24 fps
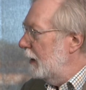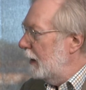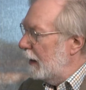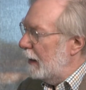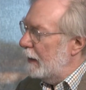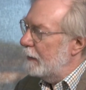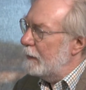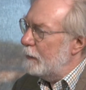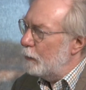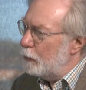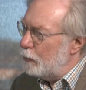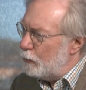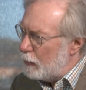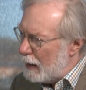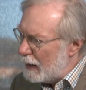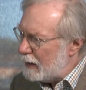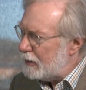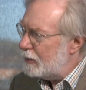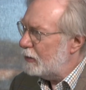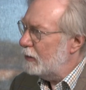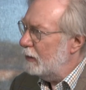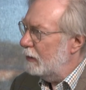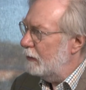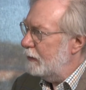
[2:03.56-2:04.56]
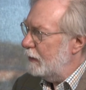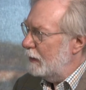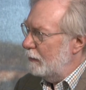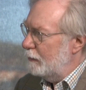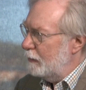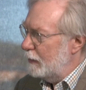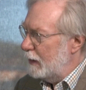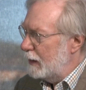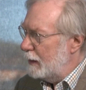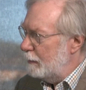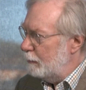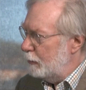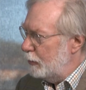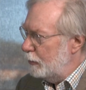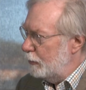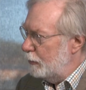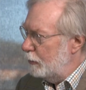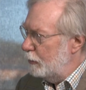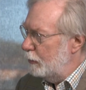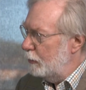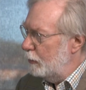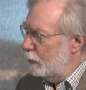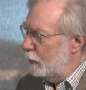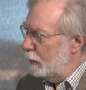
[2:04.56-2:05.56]
and the rational thing for them to
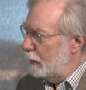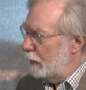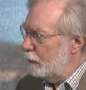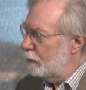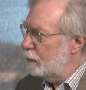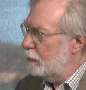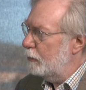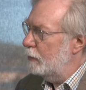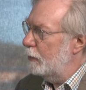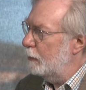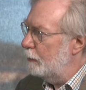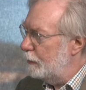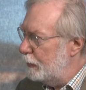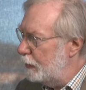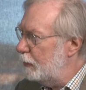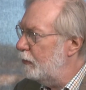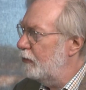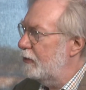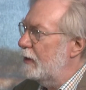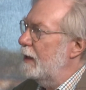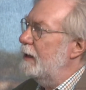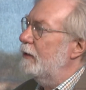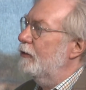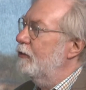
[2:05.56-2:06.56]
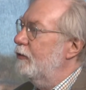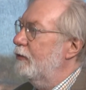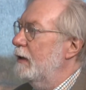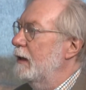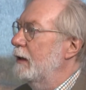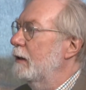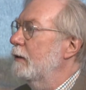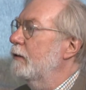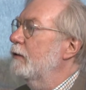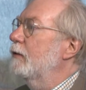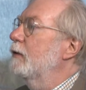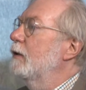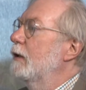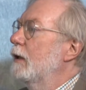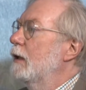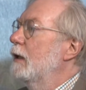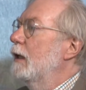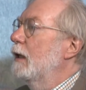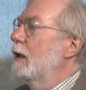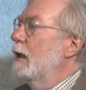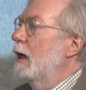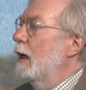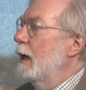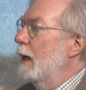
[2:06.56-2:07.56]
do is to abuse that strength
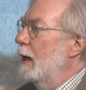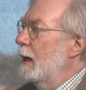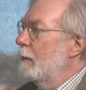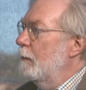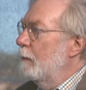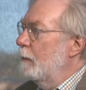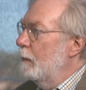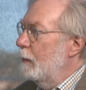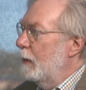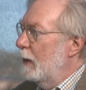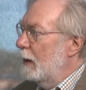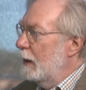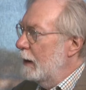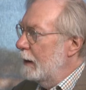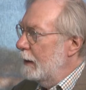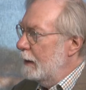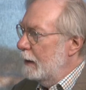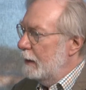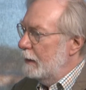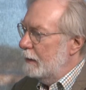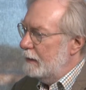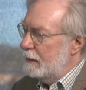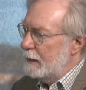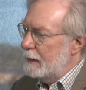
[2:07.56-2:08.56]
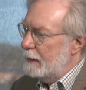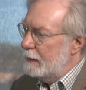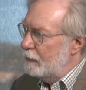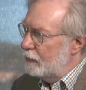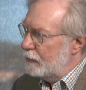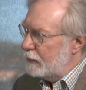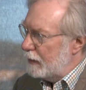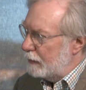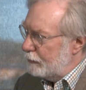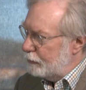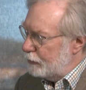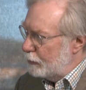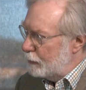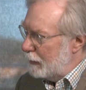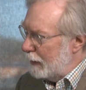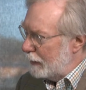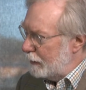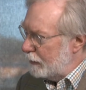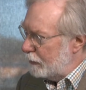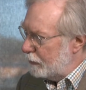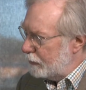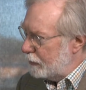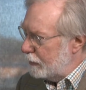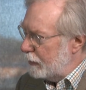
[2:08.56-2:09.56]
by taking stuff from others.